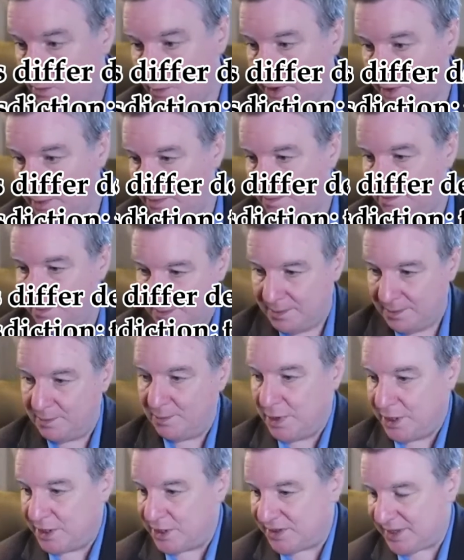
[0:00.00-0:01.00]

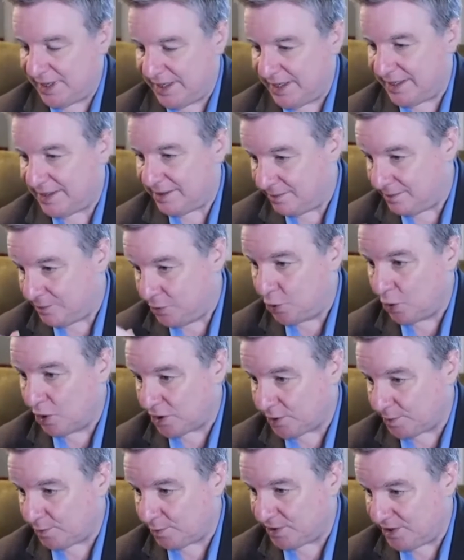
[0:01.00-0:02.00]
we just hit it. New
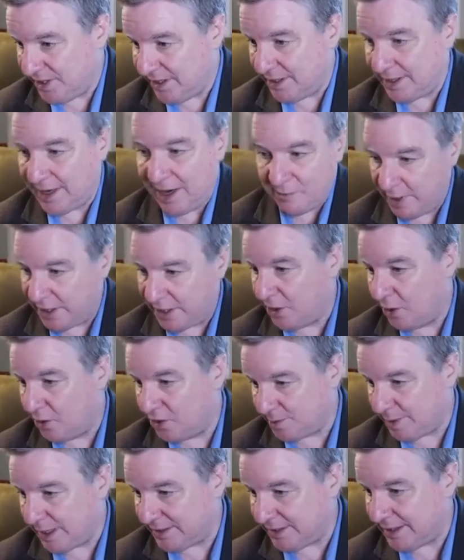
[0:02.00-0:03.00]
York proceeding. Everybody knows
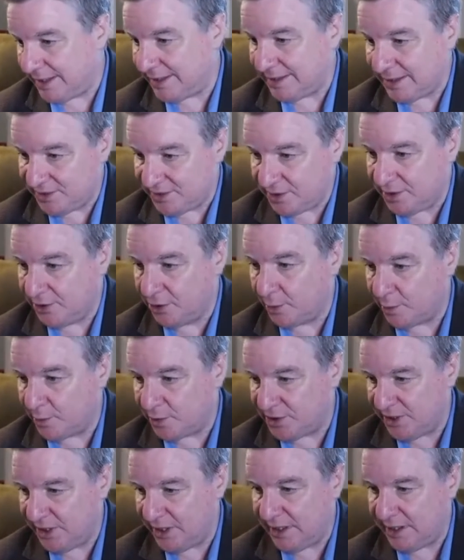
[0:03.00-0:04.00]
about that. That's a legal
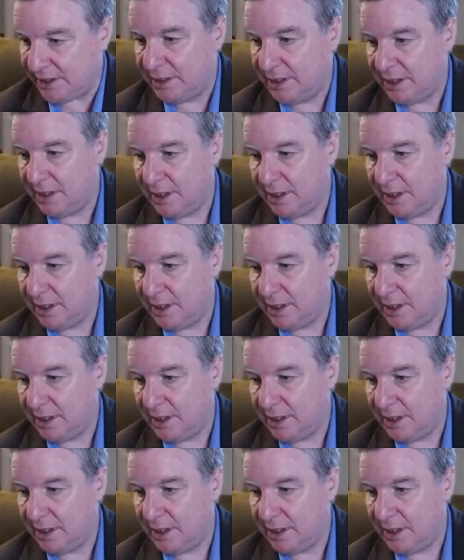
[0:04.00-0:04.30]
proceeding.